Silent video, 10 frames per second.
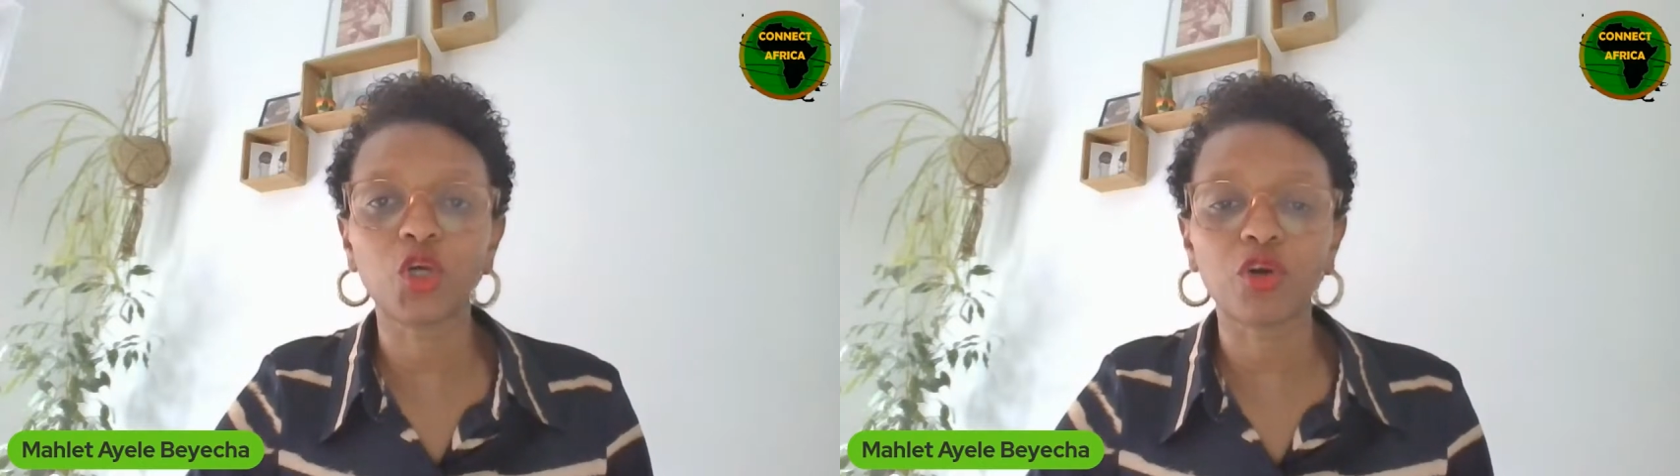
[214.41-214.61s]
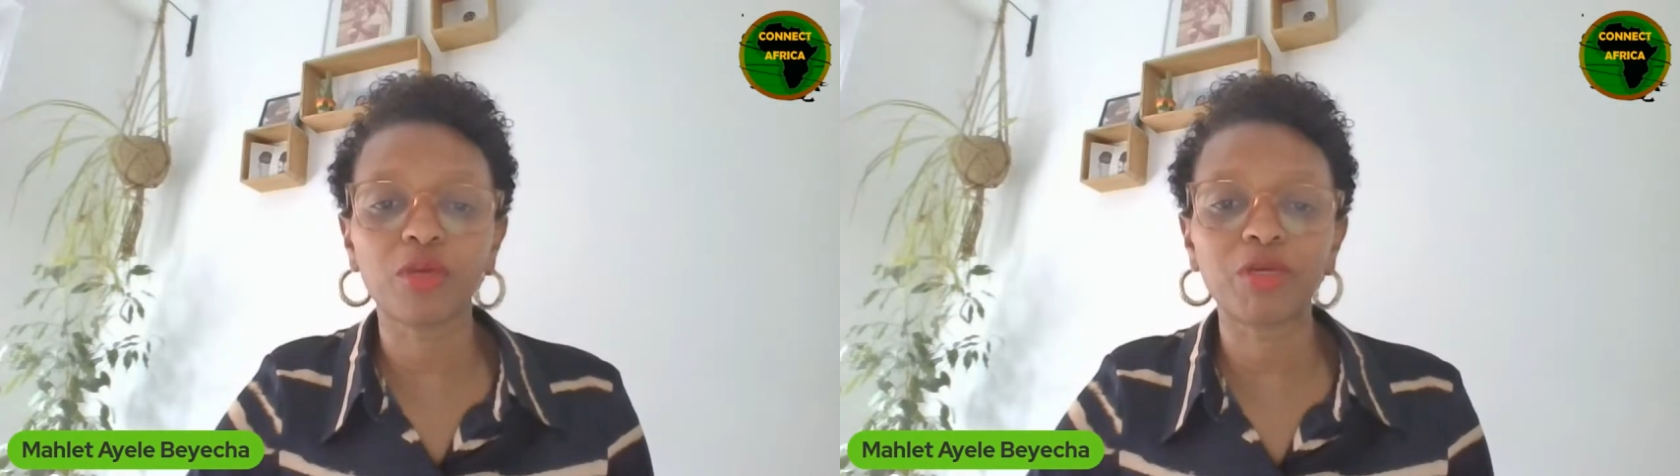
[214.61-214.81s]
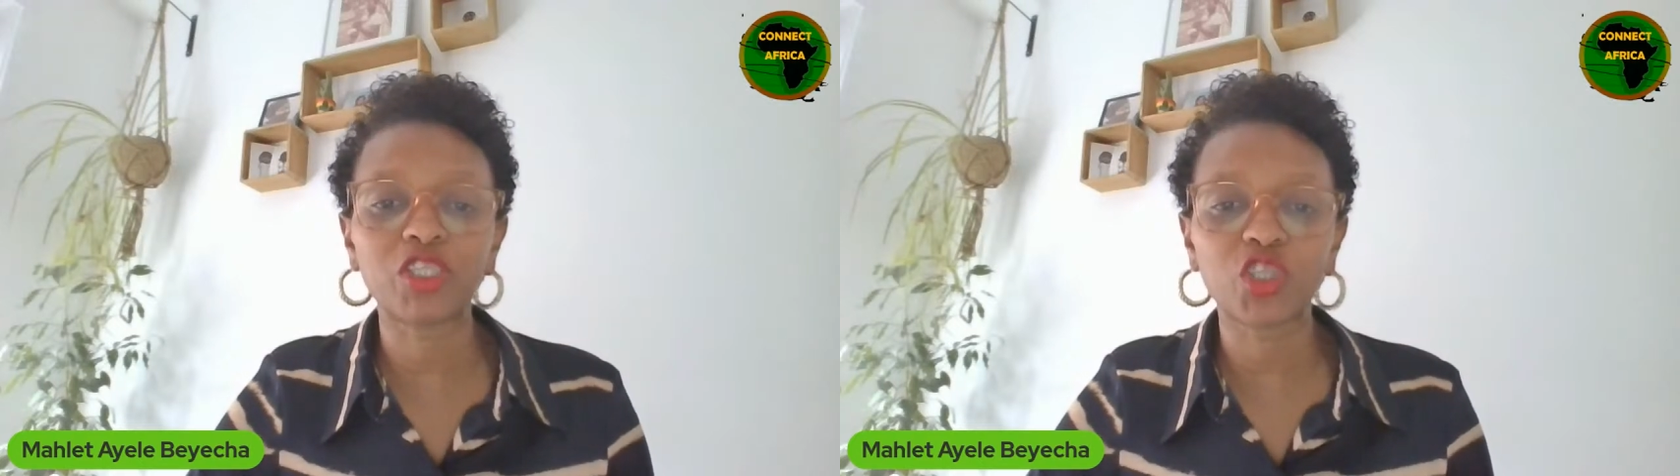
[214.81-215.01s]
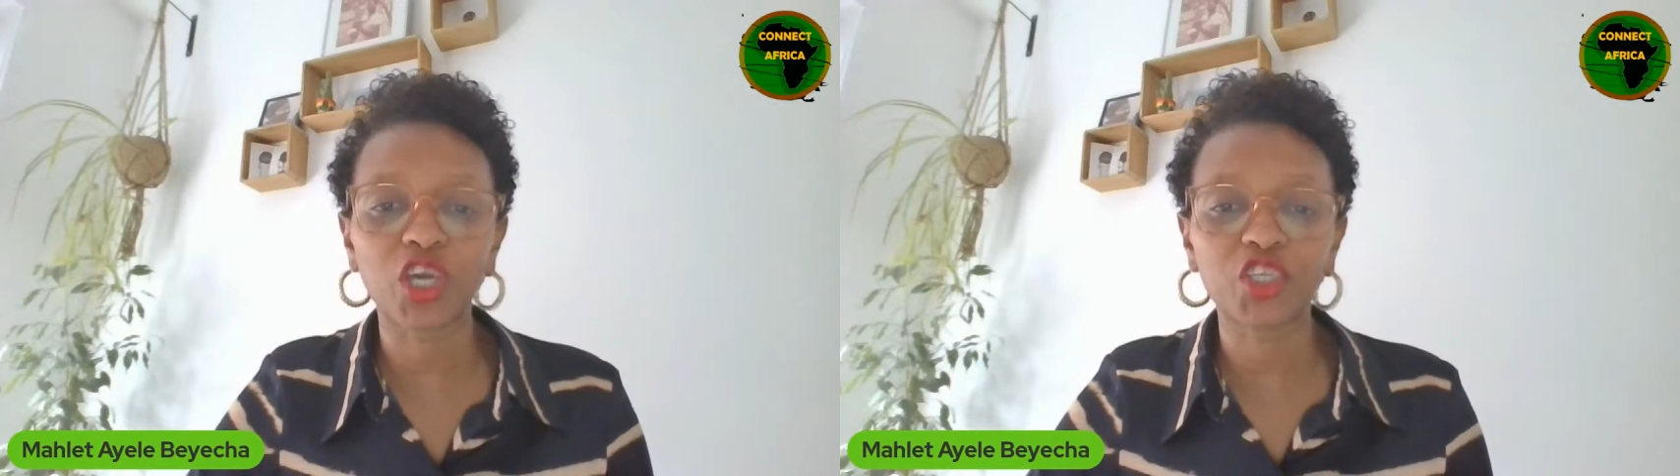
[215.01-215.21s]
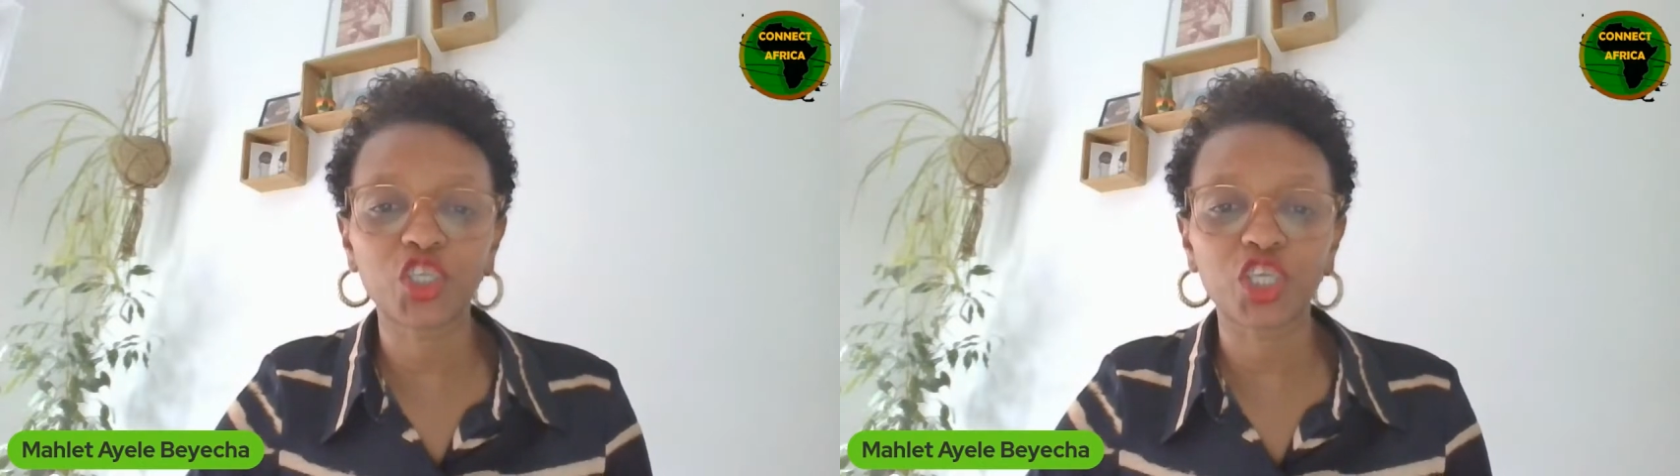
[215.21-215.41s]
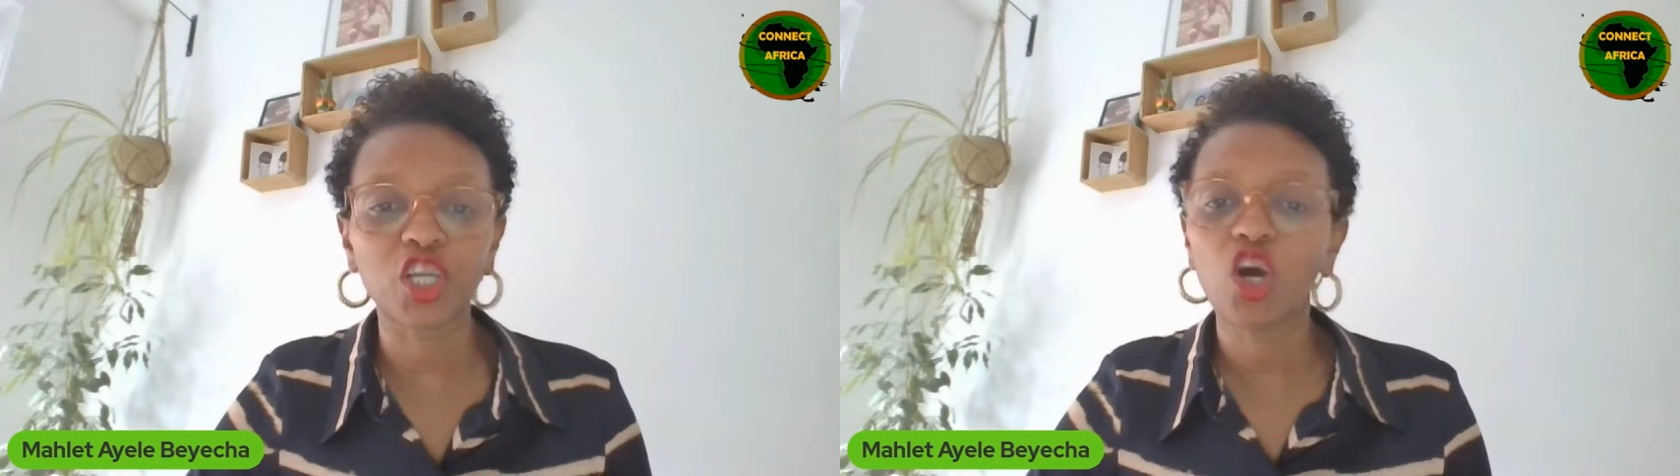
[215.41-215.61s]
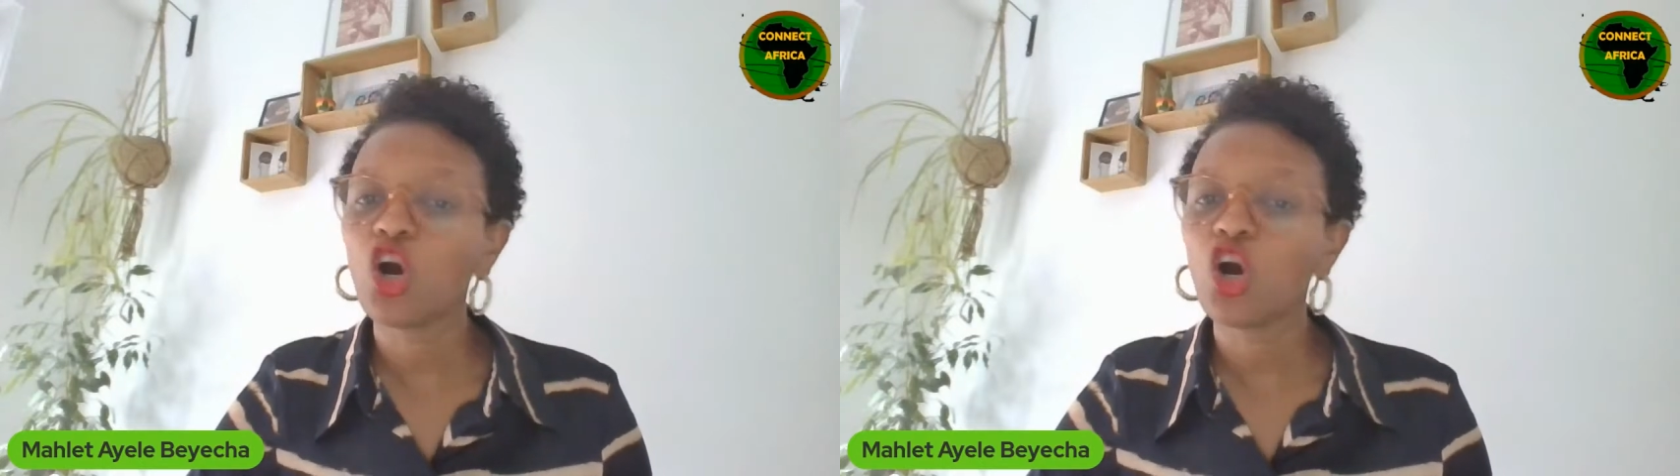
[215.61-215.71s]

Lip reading: documentation.